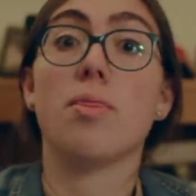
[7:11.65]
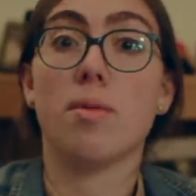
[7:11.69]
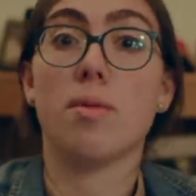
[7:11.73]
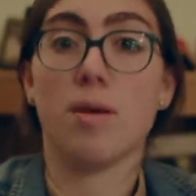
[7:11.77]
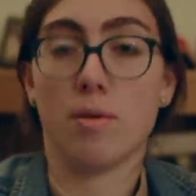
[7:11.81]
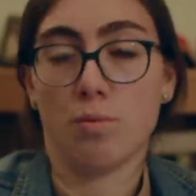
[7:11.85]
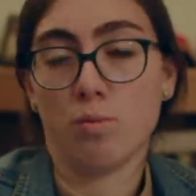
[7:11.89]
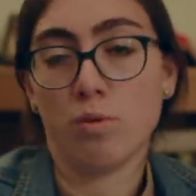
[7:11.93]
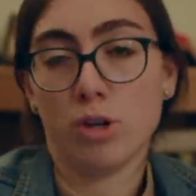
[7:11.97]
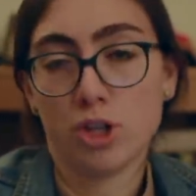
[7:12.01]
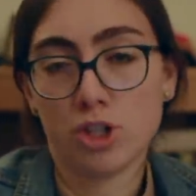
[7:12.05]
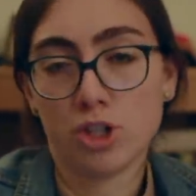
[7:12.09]

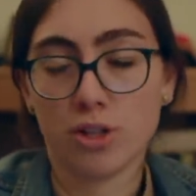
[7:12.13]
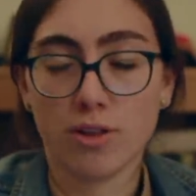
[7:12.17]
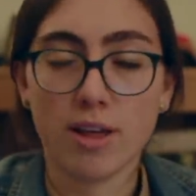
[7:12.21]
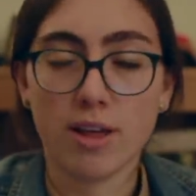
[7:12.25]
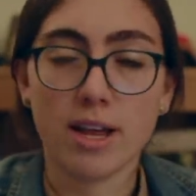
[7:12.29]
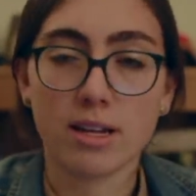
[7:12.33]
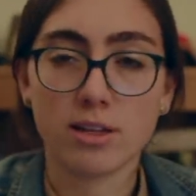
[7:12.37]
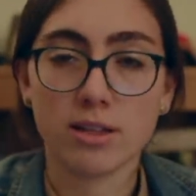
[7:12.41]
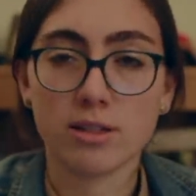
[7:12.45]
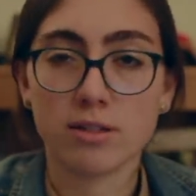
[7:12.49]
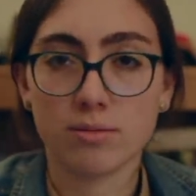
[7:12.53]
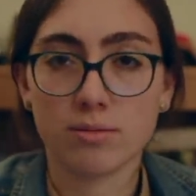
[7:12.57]
and which
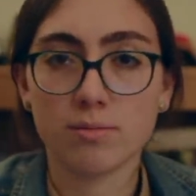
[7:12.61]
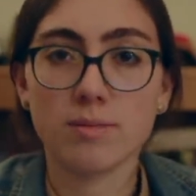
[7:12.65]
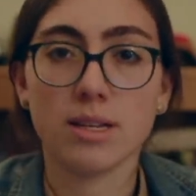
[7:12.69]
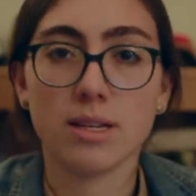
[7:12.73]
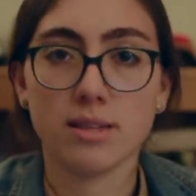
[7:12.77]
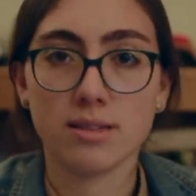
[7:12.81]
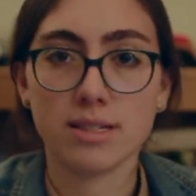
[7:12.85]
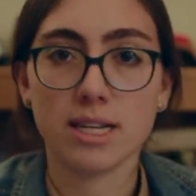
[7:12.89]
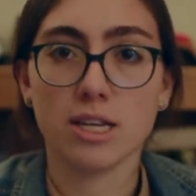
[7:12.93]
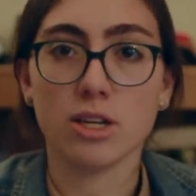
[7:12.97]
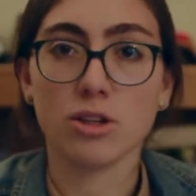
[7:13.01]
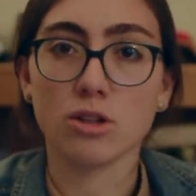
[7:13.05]
then
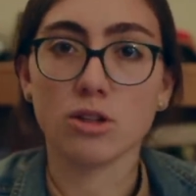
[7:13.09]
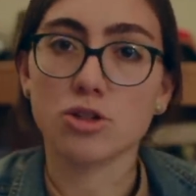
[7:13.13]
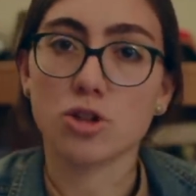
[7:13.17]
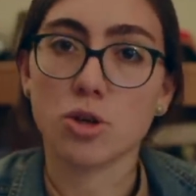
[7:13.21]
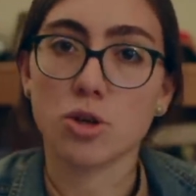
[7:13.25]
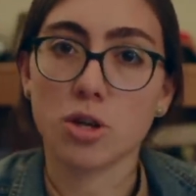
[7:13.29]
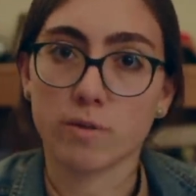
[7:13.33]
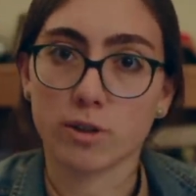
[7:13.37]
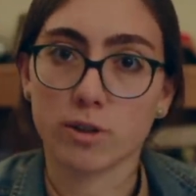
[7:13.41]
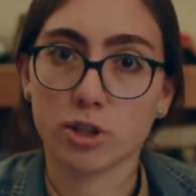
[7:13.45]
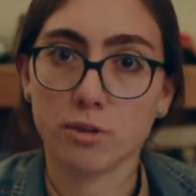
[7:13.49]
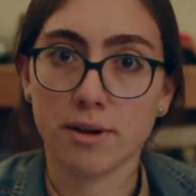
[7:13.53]
entails a
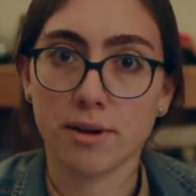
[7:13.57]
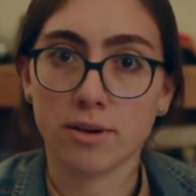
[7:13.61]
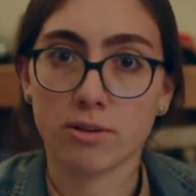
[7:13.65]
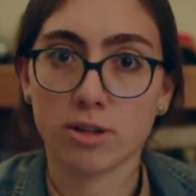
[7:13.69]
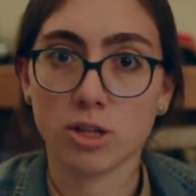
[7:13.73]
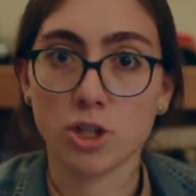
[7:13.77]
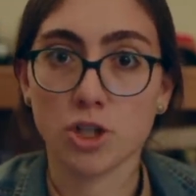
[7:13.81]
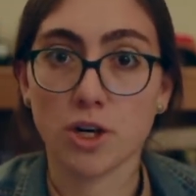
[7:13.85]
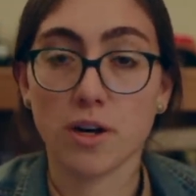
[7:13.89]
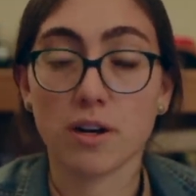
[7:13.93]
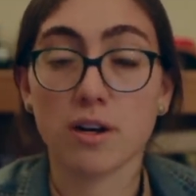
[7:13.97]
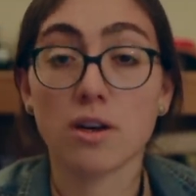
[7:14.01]
universal
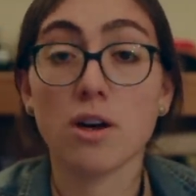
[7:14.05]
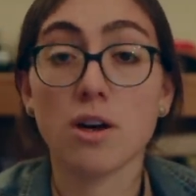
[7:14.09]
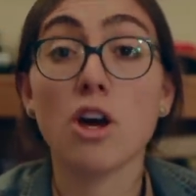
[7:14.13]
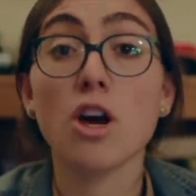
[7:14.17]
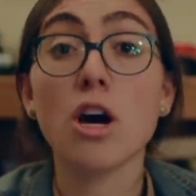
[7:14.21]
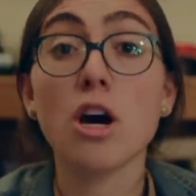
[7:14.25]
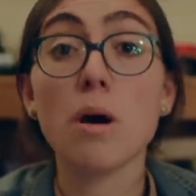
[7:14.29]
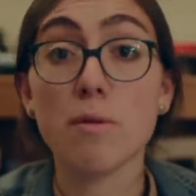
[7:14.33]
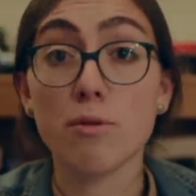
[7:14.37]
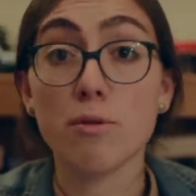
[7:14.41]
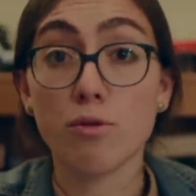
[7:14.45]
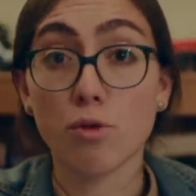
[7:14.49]
background check
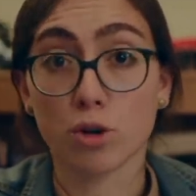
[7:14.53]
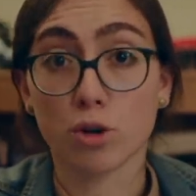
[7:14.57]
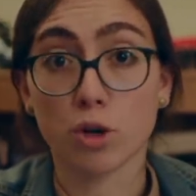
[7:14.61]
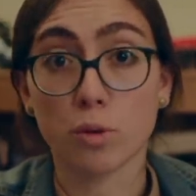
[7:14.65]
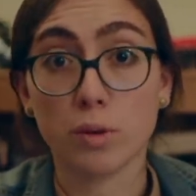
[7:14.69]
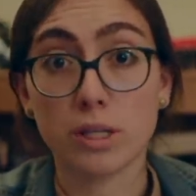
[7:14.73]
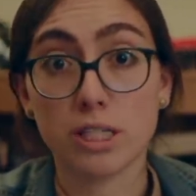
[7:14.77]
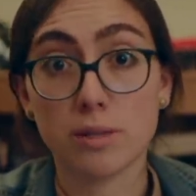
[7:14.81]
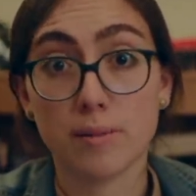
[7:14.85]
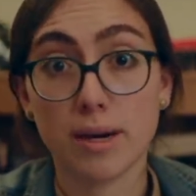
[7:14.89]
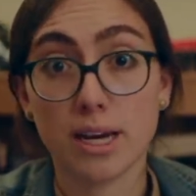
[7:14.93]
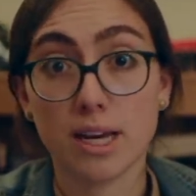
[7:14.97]
before
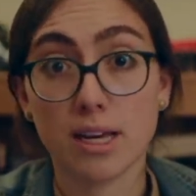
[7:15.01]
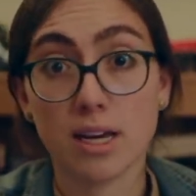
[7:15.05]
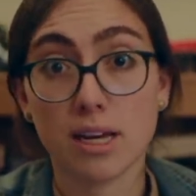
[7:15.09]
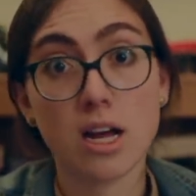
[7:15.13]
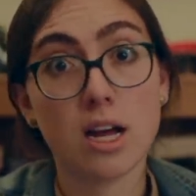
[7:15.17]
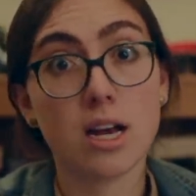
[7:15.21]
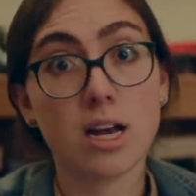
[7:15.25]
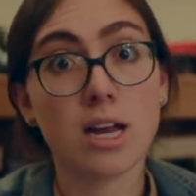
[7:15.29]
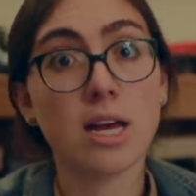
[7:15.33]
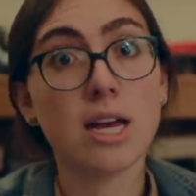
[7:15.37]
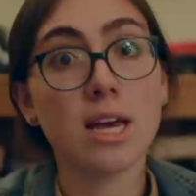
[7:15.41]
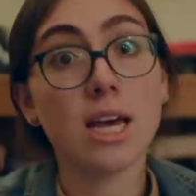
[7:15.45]
going to buy a
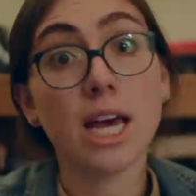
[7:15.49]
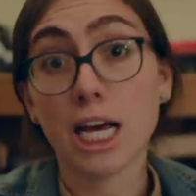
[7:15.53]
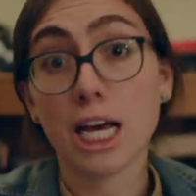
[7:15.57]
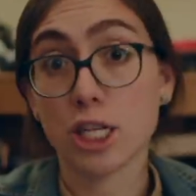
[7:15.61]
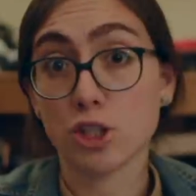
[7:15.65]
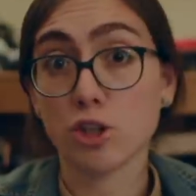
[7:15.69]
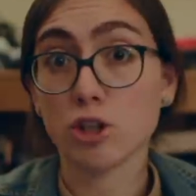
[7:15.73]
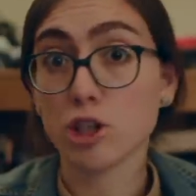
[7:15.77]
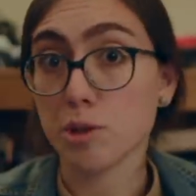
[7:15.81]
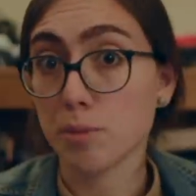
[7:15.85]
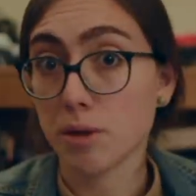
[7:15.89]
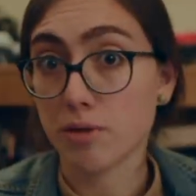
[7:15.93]
gun, has
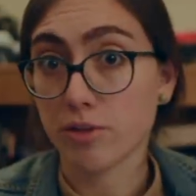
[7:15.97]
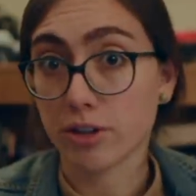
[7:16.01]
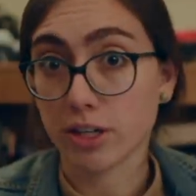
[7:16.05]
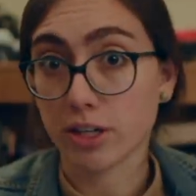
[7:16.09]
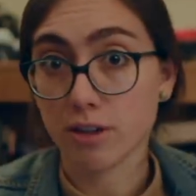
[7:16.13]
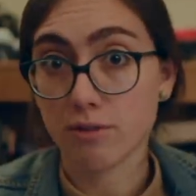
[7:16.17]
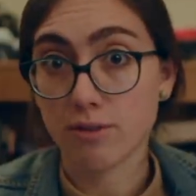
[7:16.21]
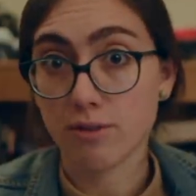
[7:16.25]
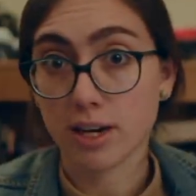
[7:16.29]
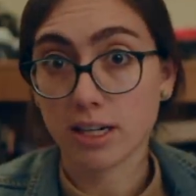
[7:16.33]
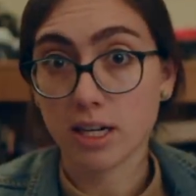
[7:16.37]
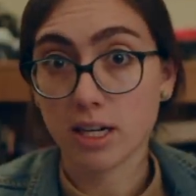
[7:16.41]
also been very
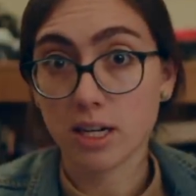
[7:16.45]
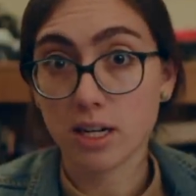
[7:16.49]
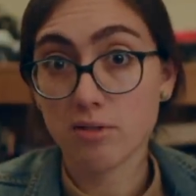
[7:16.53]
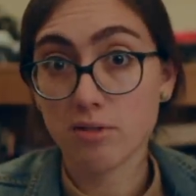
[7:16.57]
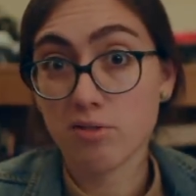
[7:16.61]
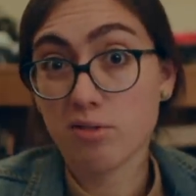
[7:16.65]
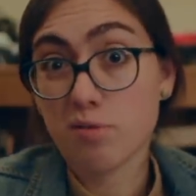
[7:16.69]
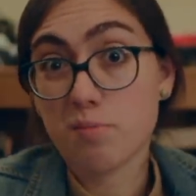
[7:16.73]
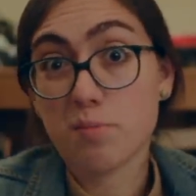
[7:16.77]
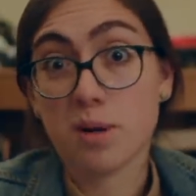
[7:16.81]
effective.